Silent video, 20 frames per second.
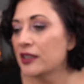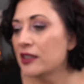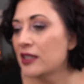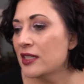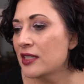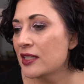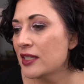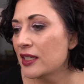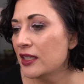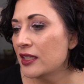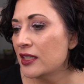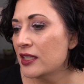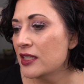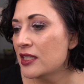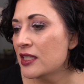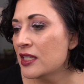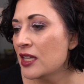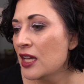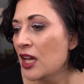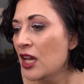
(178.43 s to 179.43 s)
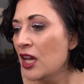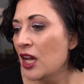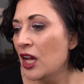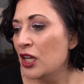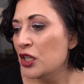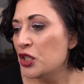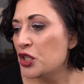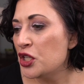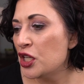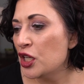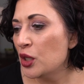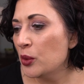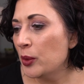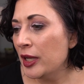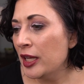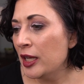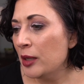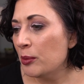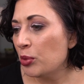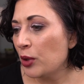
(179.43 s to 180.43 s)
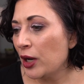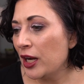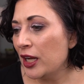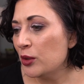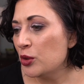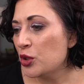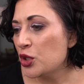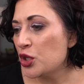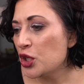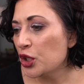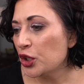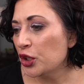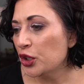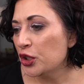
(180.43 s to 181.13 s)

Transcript: This is chewy brown sugar